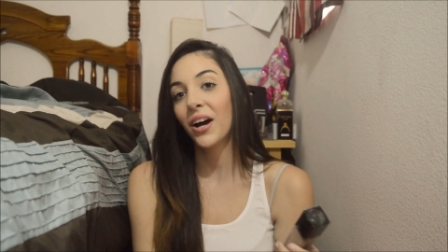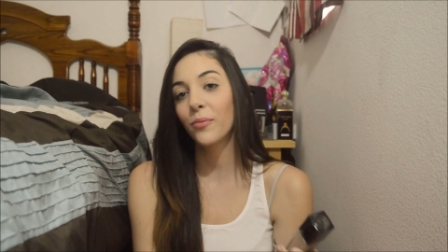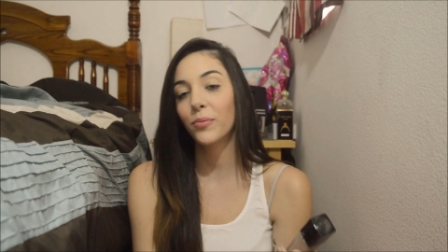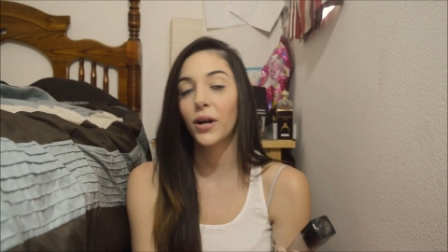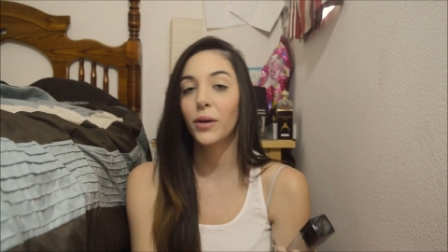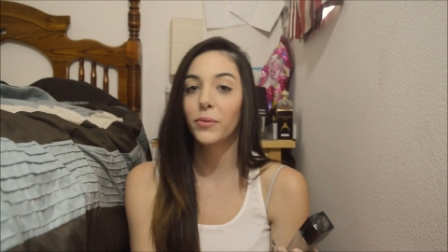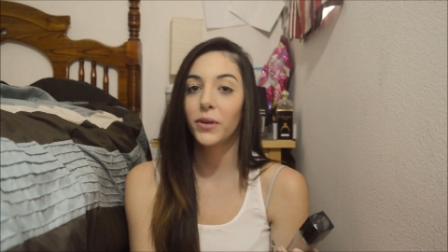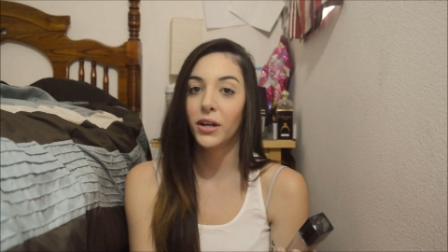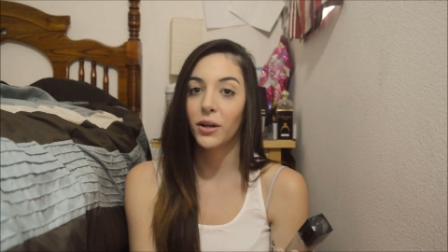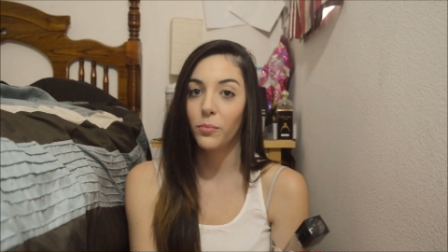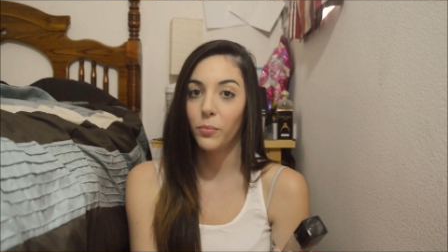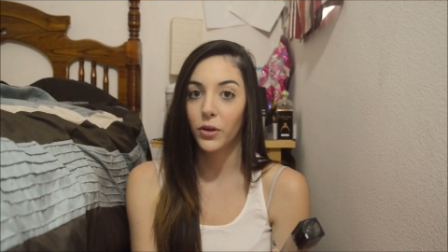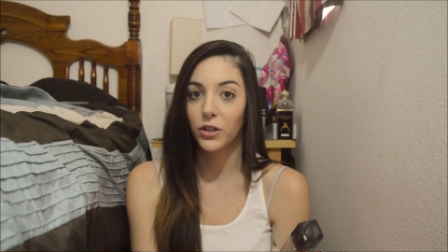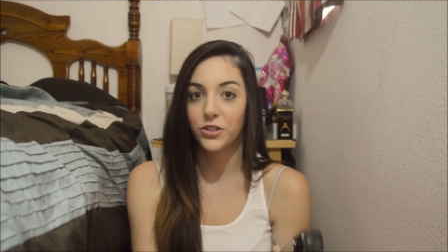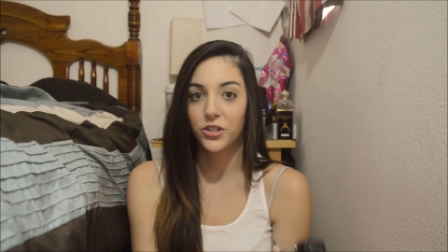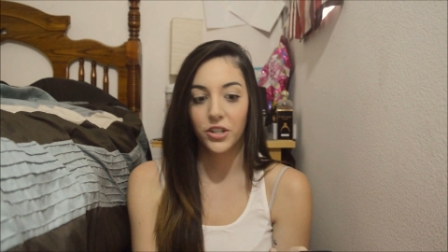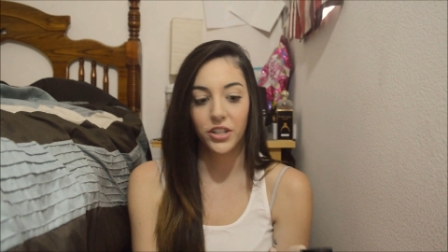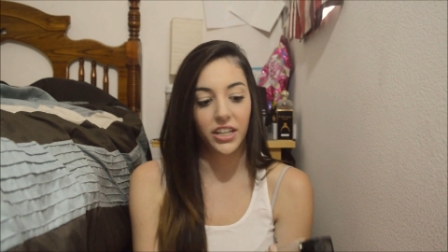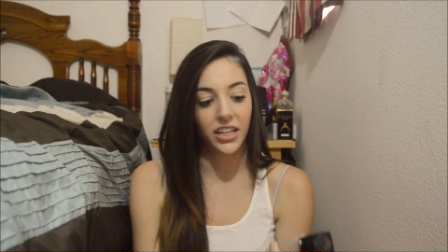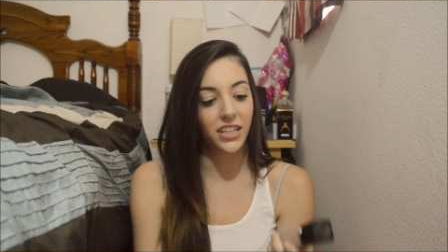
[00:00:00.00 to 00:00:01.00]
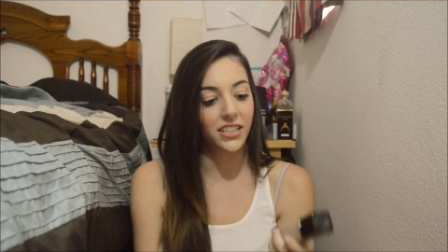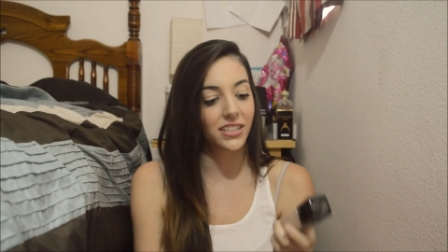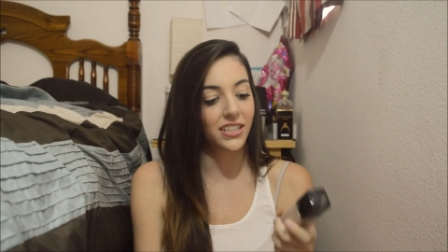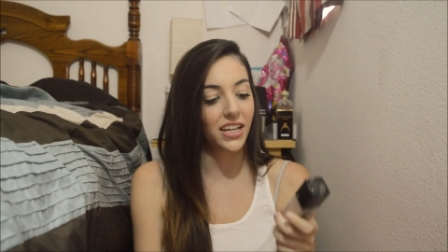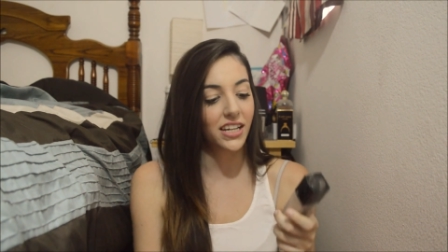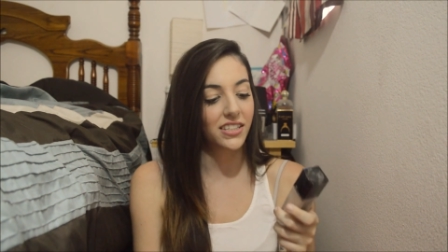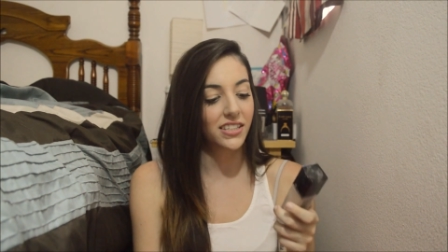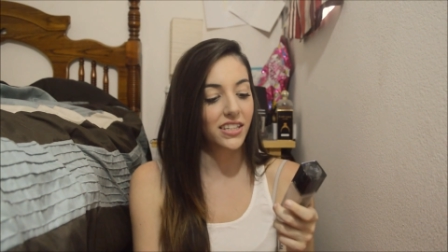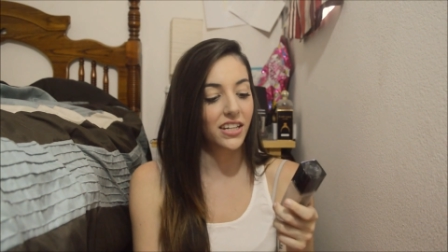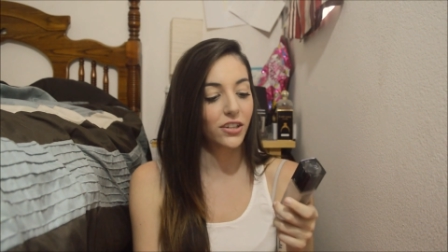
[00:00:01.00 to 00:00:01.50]
I'm probably gonna butcher this,
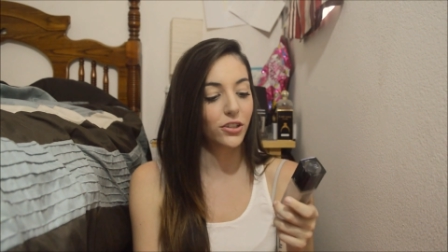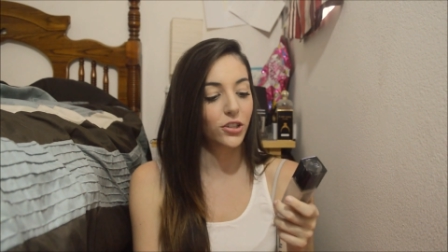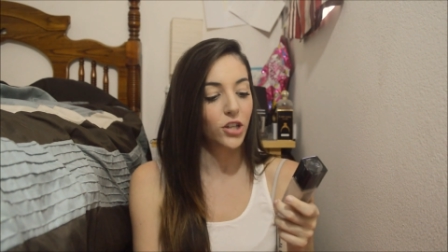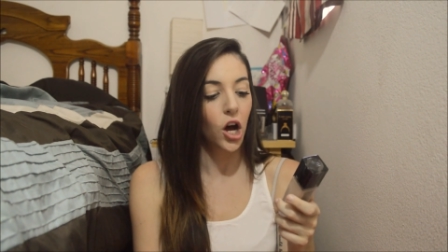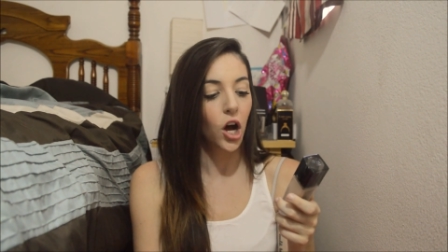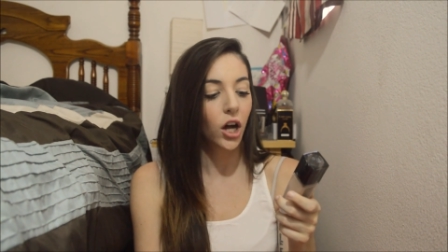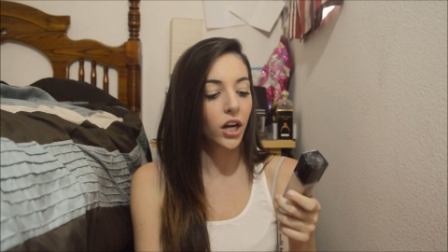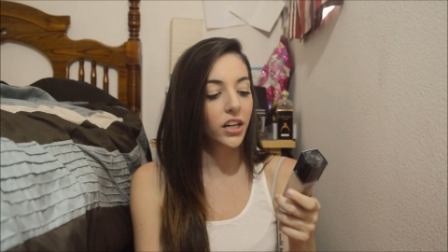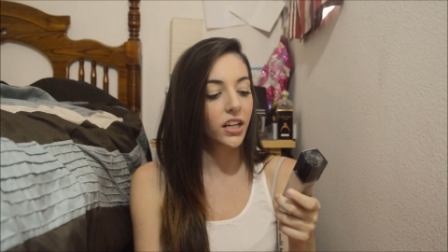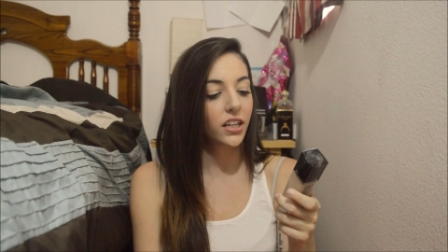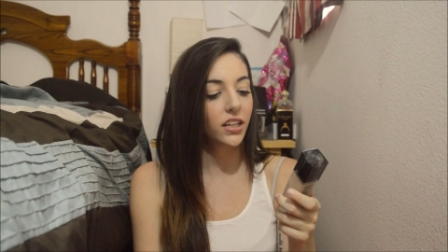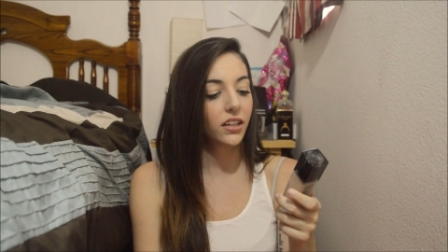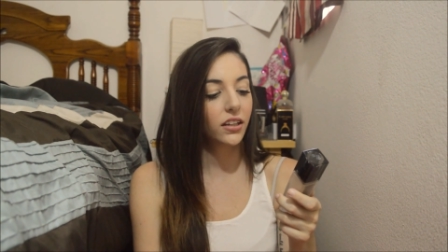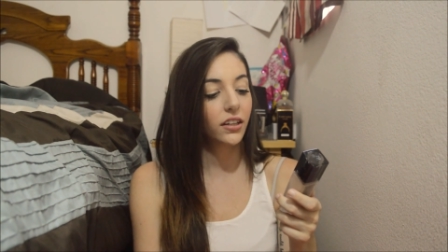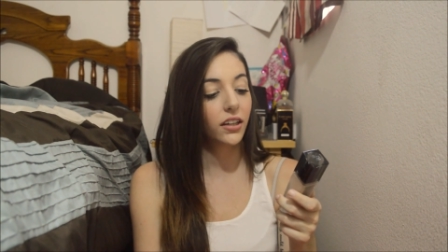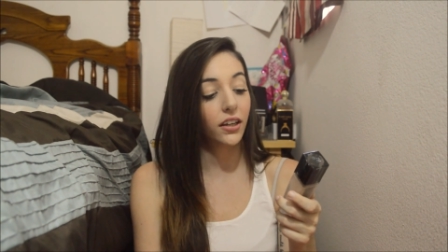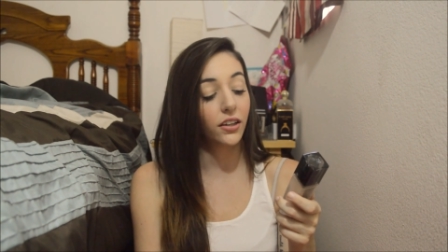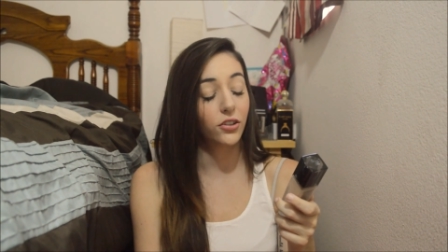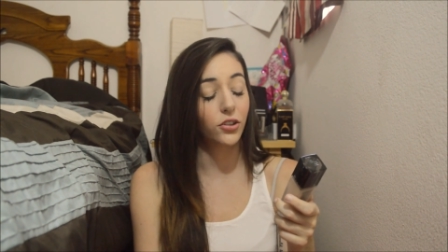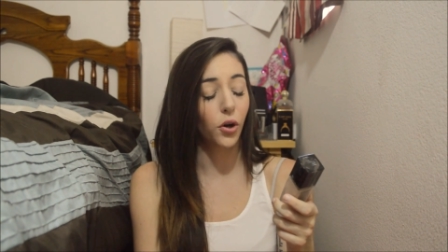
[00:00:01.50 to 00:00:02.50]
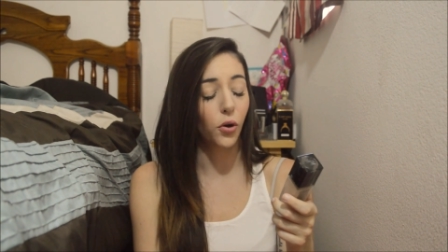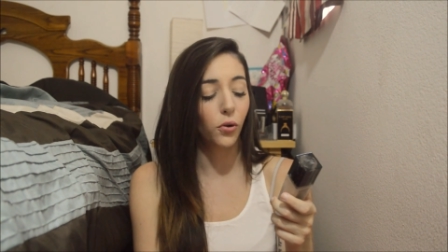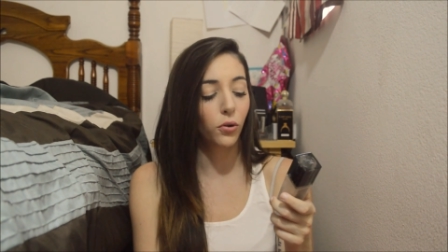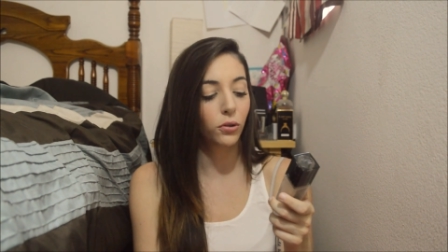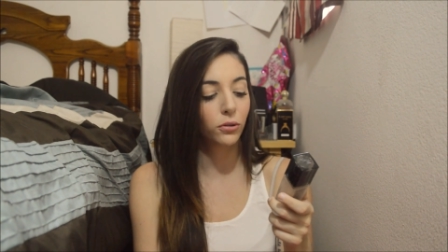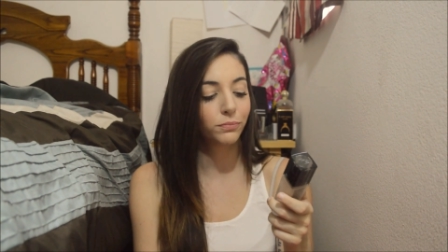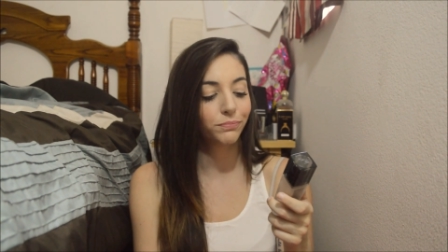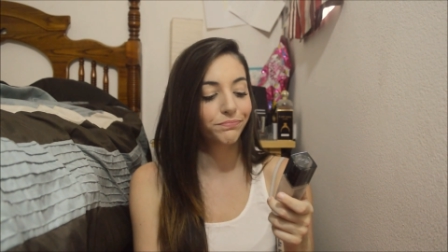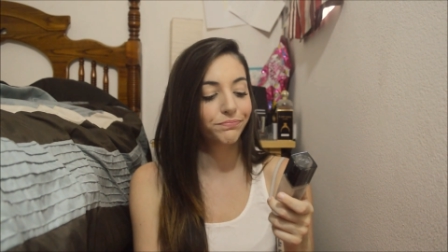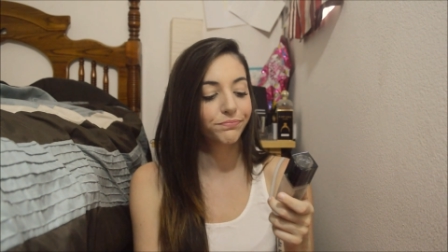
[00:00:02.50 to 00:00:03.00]
it's the Teinte
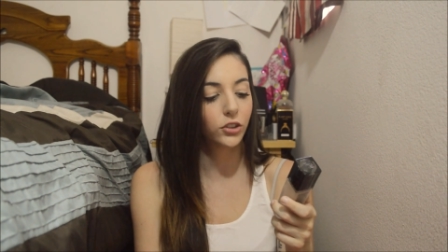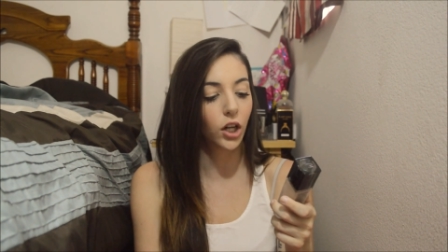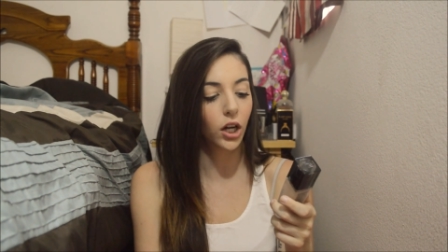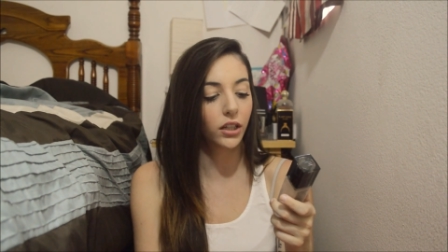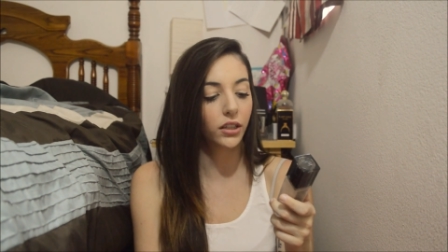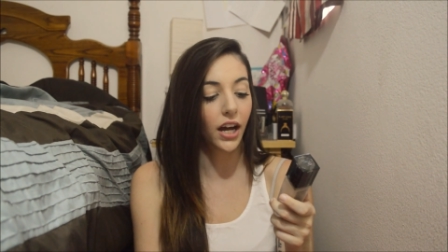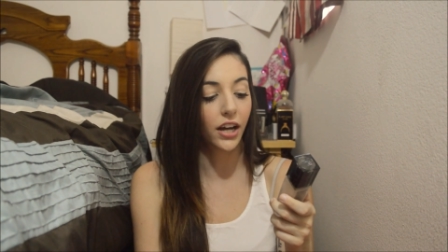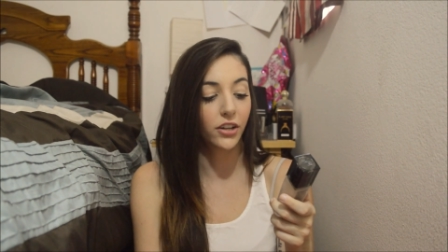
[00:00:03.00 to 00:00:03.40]
Idole. Teinte